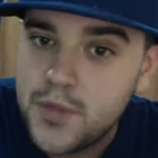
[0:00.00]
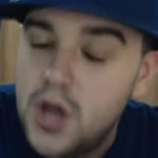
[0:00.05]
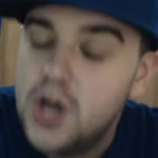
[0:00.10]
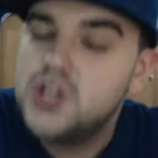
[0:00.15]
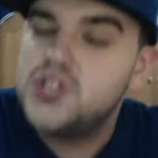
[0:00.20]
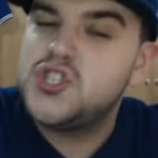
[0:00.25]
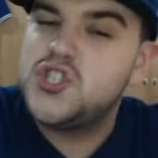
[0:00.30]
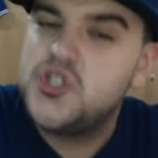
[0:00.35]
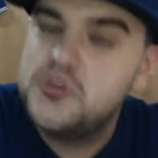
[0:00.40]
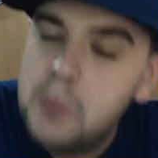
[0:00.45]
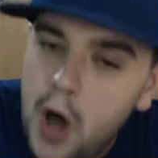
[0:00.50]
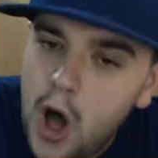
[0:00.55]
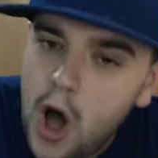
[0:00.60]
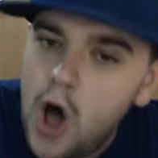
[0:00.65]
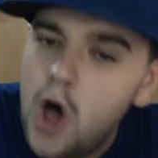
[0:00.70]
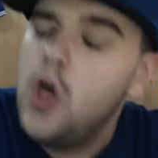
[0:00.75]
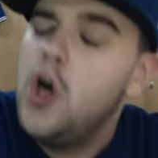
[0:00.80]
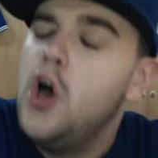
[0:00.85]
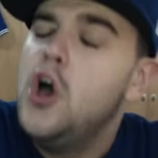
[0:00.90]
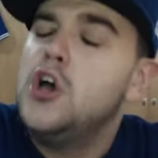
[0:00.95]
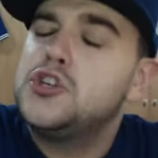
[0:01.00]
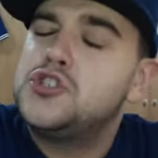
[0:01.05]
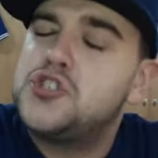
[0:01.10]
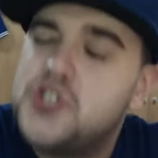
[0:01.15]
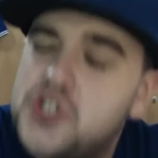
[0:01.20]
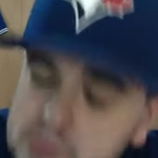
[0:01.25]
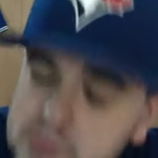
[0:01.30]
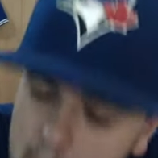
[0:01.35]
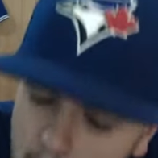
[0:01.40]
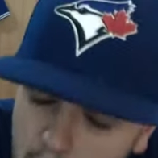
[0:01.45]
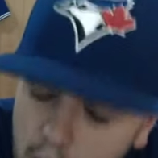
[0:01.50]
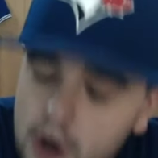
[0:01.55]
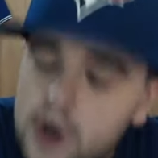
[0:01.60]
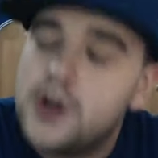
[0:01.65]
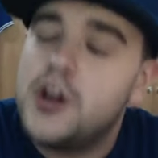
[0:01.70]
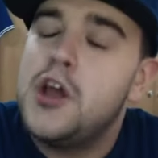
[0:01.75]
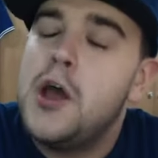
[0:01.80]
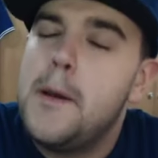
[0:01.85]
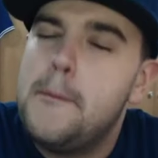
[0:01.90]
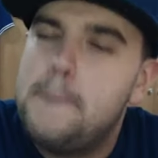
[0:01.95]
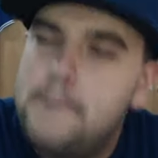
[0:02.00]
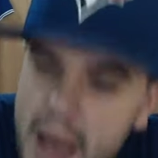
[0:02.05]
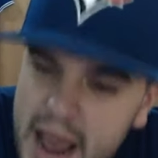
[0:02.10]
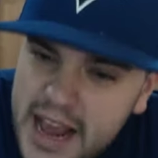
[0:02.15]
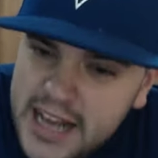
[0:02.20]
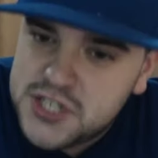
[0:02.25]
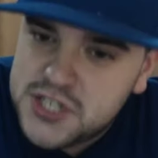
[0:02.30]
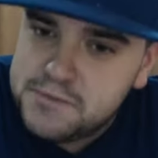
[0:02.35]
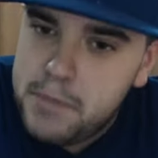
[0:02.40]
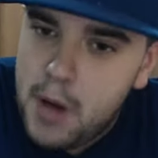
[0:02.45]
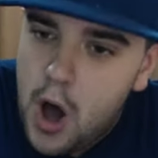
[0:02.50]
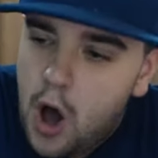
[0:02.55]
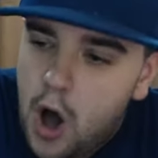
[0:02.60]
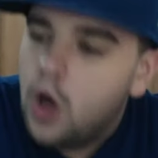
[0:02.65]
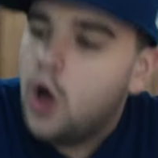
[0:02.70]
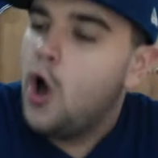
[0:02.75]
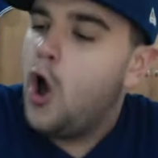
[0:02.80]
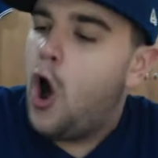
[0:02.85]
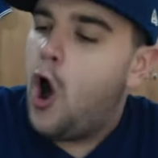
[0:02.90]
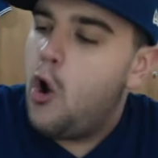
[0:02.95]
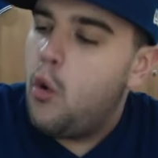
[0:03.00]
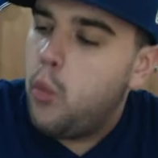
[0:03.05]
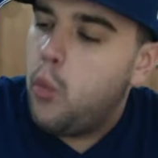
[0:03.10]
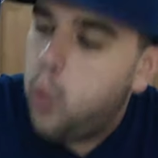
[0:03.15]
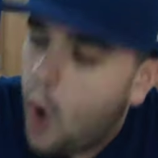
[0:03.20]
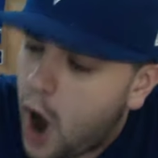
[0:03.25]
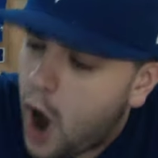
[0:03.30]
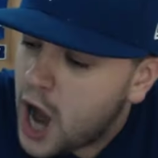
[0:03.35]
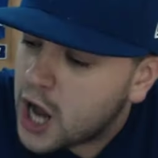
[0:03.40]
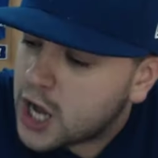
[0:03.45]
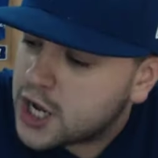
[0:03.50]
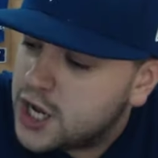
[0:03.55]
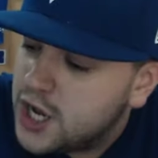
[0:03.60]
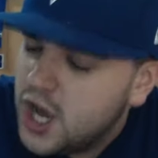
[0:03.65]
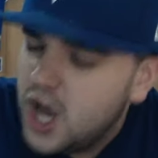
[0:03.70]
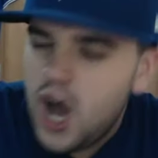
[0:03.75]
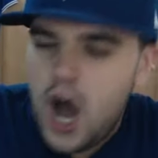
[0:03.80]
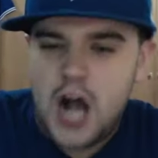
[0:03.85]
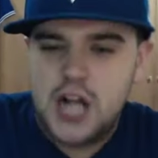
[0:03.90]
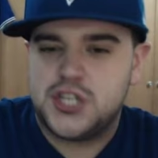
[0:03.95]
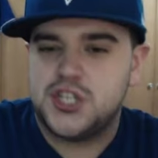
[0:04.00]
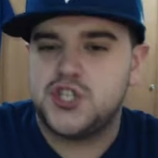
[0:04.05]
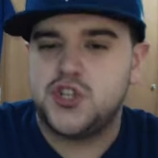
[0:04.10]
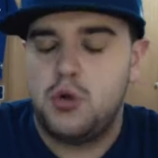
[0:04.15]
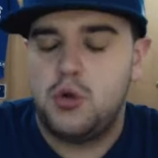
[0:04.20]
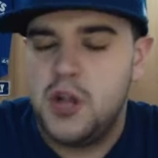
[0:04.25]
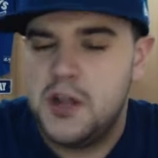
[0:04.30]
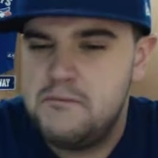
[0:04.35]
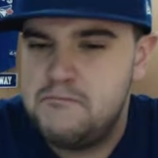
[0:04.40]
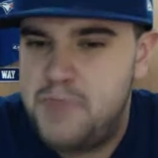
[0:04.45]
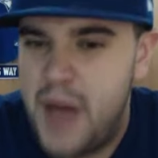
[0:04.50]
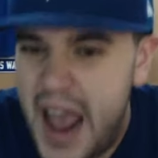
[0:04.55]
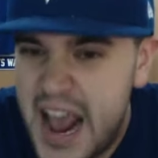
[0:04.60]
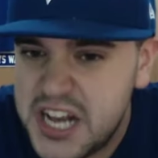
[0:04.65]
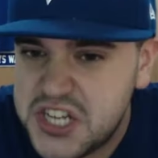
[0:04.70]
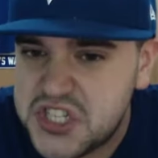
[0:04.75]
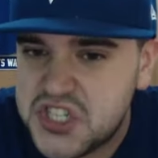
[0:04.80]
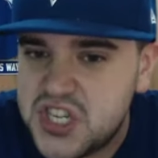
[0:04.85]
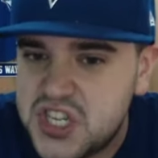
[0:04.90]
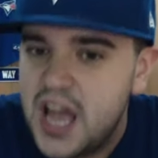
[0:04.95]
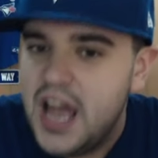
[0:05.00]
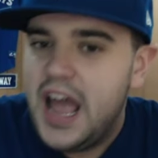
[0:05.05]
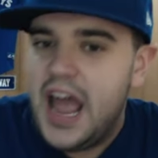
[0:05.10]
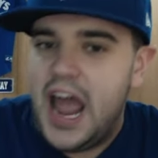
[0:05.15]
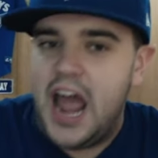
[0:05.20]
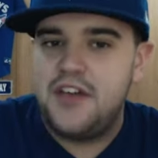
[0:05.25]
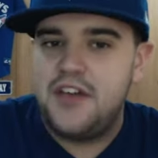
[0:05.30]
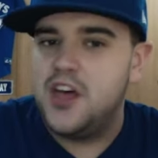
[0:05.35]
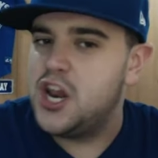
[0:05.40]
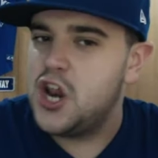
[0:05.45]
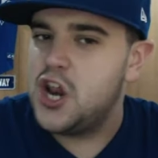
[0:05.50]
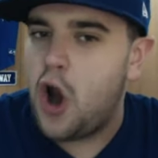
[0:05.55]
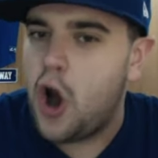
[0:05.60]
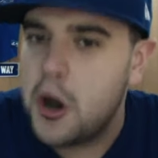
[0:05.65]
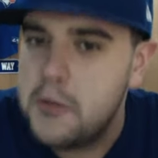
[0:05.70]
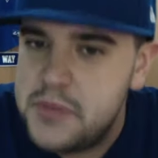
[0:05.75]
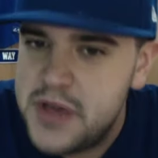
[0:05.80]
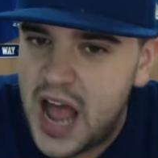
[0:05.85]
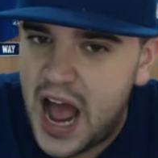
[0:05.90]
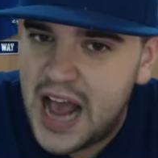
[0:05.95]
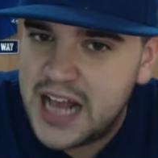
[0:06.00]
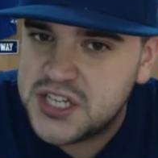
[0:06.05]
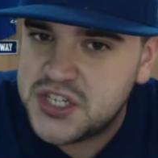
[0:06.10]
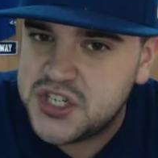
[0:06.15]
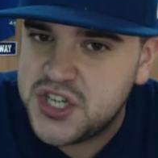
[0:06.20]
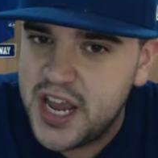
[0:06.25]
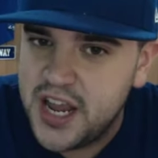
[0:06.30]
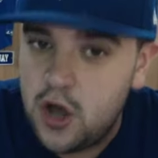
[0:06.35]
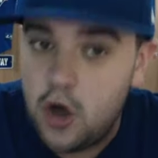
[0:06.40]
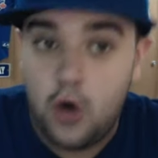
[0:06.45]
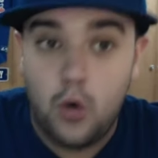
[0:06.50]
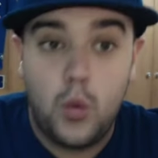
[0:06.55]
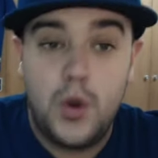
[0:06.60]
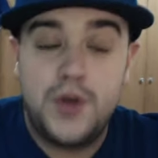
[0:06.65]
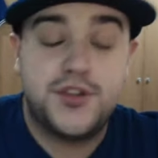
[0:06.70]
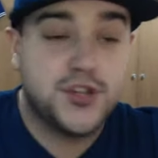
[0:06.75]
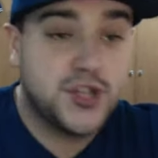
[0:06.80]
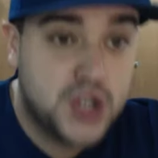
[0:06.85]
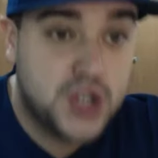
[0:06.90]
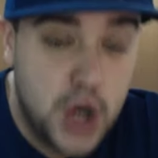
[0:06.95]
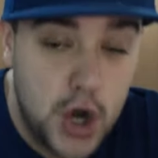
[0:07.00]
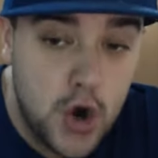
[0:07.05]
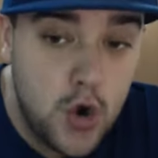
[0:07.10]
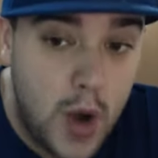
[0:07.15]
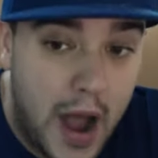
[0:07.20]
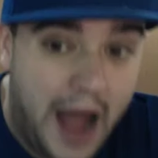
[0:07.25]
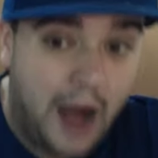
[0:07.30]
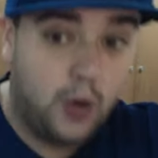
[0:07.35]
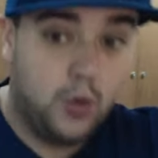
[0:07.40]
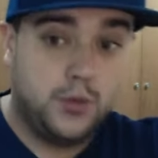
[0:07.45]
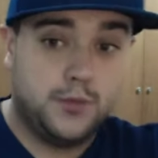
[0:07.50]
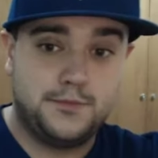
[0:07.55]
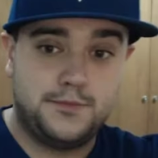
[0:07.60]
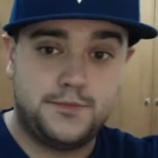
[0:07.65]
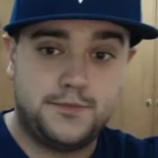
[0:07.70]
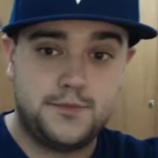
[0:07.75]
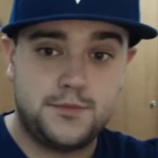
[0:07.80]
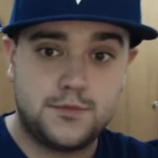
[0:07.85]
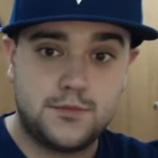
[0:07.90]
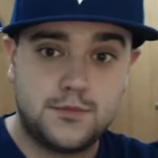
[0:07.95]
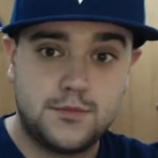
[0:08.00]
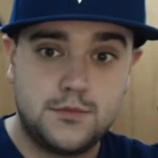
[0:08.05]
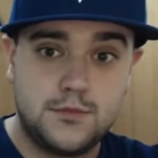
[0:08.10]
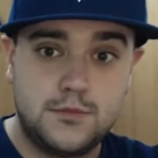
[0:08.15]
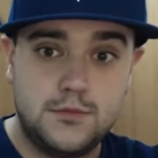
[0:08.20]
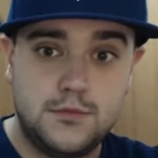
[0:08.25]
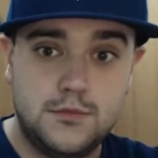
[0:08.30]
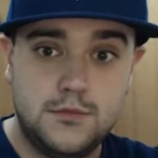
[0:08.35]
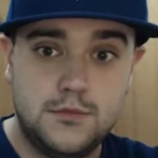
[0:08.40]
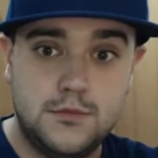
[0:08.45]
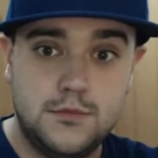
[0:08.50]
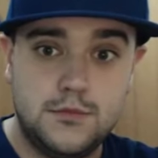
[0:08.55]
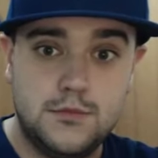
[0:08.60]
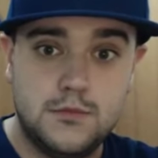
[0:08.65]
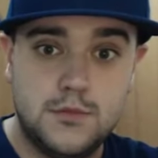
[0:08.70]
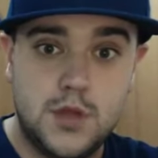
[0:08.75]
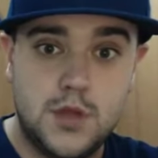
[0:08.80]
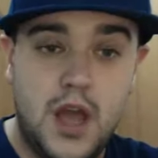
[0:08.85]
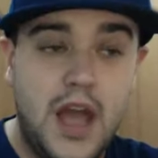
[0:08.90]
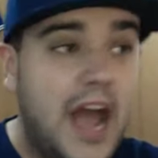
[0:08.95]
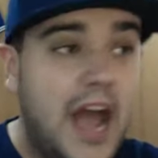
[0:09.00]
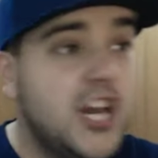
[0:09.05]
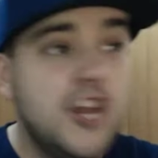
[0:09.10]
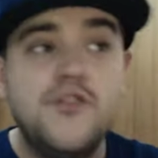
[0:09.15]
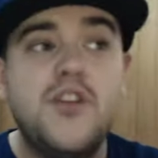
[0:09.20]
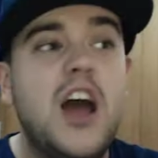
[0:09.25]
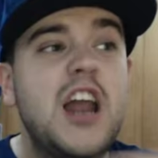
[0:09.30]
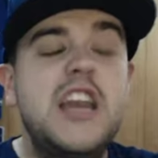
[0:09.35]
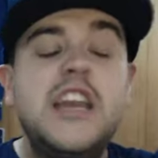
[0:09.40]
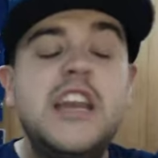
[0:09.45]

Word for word: Small, smart baseball. A walk, a stolen base, and then an RBI single with 2 out. And you've got